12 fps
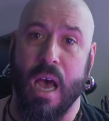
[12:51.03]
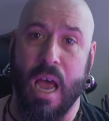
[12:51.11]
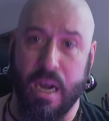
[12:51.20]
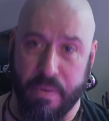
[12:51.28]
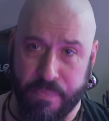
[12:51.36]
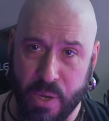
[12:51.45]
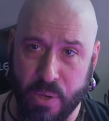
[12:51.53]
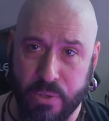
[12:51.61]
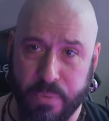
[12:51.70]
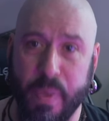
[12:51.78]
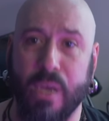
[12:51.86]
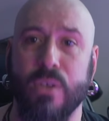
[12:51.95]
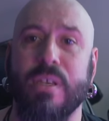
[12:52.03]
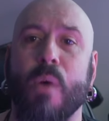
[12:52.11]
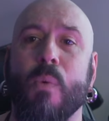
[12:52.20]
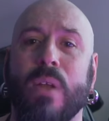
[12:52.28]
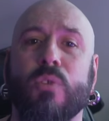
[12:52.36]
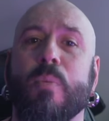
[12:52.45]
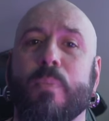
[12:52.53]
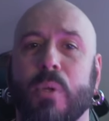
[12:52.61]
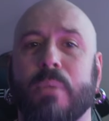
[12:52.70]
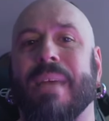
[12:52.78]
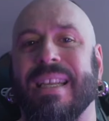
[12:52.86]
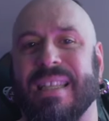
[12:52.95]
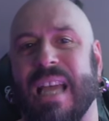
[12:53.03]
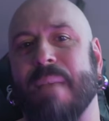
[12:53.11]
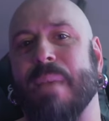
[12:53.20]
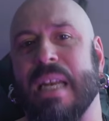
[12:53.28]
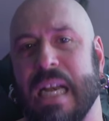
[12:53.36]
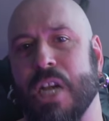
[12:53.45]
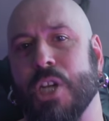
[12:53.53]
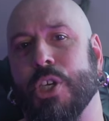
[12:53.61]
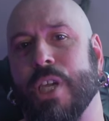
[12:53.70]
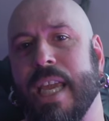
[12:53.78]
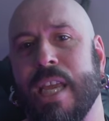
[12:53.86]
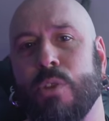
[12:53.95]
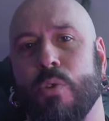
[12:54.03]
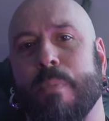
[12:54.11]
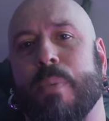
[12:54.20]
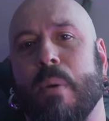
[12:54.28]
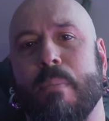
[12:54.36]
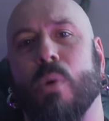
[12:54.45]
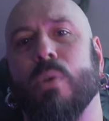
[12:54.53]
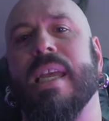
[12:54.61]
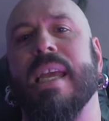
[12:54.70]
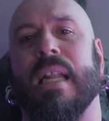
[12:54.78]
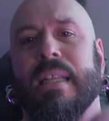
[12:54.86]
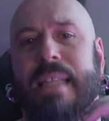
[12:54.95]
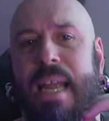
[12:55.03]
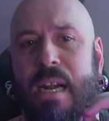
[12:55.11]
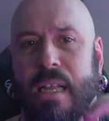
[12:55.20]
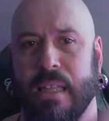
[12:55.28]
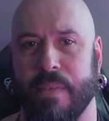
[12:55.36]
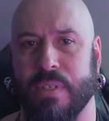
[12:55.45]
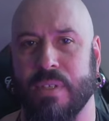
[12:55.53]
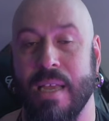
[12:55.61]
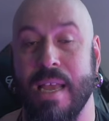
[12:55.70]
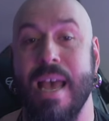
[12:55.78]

I refuse because I want to put my time and energy into promoting alternatives.